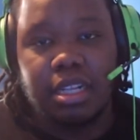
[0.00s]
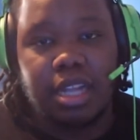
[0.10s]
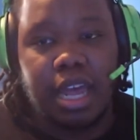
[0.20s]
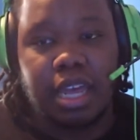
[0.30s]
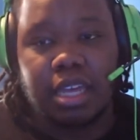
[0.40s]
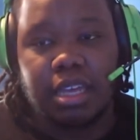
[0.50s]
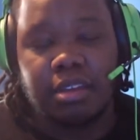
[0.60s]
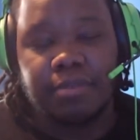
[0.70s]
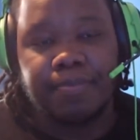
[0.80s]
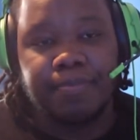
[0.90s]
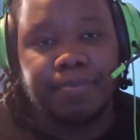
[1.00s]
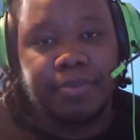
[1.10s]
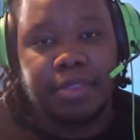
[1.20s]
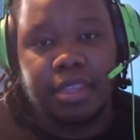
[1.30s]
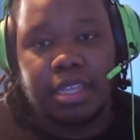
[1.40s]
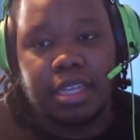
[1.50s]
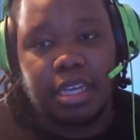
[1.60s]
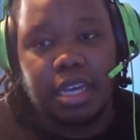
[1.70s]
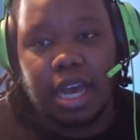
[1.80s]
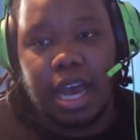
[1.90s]
Like,
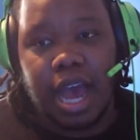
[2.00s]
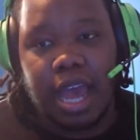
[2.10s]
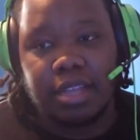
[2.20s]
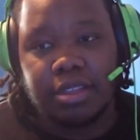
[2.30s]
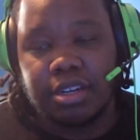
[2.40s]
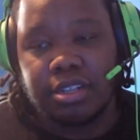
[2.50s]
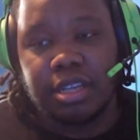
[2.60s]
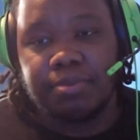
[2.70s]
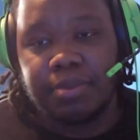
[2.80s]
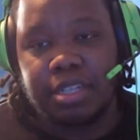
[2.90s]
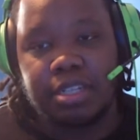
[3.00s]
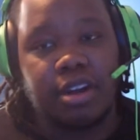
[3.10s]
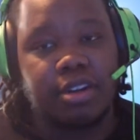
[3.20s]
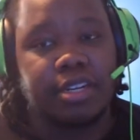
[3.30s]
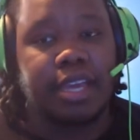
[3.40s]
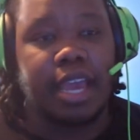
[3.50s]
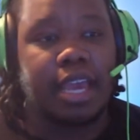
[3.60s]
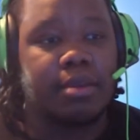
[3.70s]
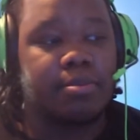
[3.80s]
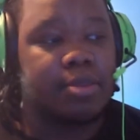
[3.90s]
I literally restart the
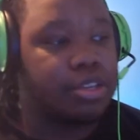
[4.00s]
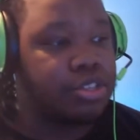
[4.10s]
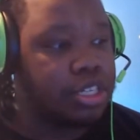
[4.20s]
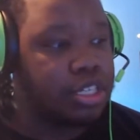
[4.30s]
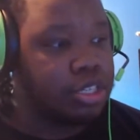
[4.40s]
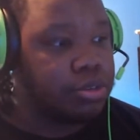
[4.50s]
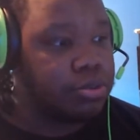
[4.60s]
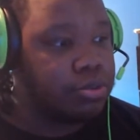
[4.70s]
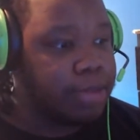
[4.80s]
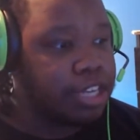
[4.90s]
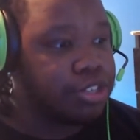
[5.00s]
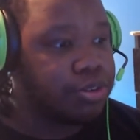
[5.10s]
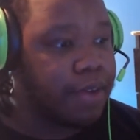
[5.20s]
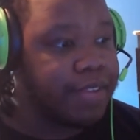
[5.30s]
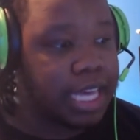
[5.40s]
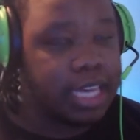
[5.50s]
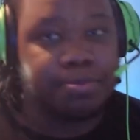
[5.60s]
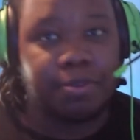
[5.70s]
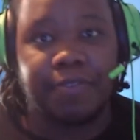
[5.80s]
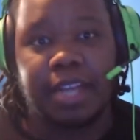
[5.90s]
game just to make sure everything is
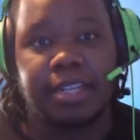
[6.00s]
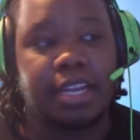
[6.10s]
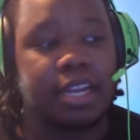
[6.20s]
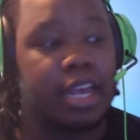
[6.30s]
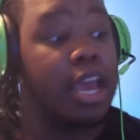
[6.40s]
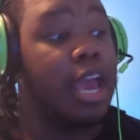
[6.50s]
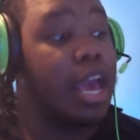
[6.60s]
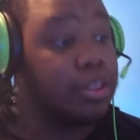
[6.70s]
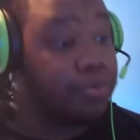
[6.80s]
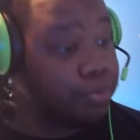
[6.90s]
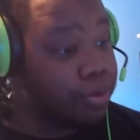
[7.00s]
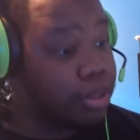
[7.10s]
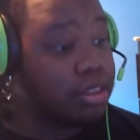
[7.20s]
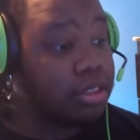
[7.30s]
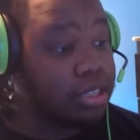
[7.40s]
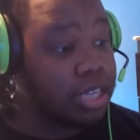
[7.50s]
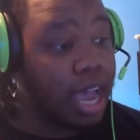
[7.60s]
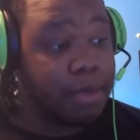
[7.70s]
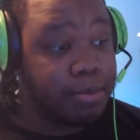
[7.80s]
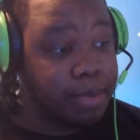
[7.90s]
perfected. And the one
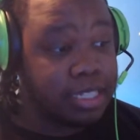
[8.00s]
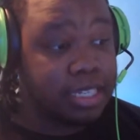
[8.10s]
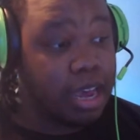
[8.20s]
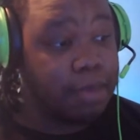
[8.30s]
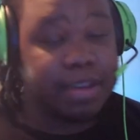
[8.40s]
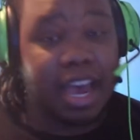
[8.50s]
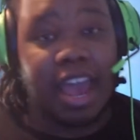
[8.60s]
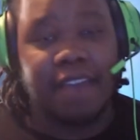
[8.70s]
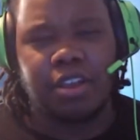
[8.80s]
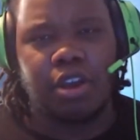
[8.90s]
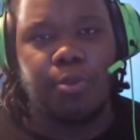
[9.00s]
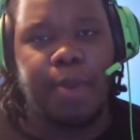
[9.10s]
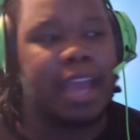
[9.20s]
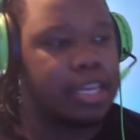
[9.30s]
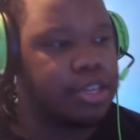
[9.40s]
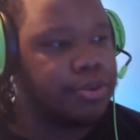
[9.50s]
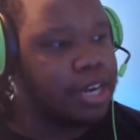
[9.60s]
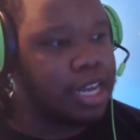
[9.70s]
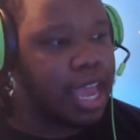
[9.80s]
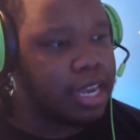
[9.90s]
time I mess up, I have to go back and do
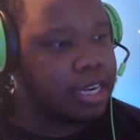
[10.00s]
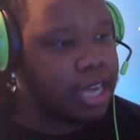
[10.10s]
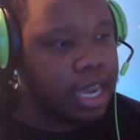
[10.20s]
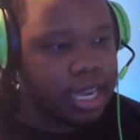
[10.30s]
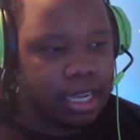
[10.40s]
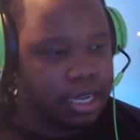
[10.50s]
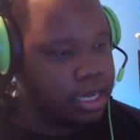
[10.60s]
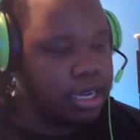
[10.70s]
it again. Like,